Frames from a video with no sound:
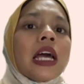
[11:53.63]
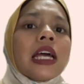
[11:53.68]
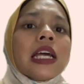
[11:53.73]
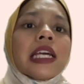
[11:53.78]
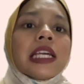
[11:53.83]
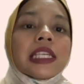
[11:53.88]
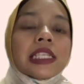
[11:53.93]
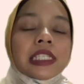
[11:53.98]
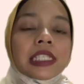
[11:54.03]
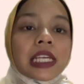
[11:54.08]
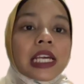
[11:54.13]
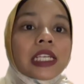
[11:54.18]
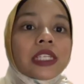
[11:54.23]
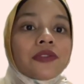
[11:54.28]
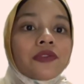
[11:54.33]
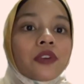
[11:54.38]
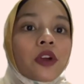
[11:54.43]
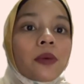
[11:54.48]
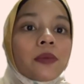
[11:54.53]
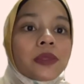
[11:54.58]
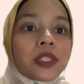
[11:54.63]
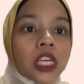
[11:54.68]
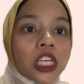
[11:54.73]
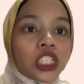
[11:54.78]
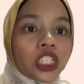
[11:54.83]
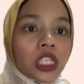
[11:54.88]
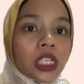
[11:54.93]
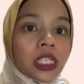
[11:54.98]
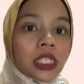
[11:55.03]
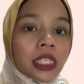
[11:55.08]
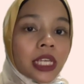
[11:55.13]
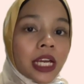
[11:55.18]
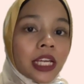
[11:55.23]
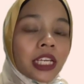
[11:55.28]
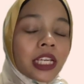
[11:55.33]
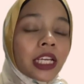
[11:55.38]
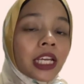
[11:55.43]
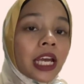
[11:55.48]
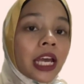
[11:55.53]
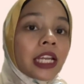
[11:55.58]
Insights from such a
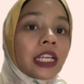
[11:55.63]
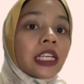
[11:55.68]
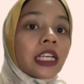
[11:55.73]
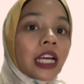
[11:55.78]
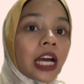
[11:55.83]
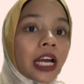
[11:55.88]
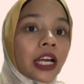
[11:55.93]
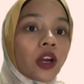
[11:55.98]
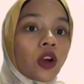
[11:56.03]
study can guide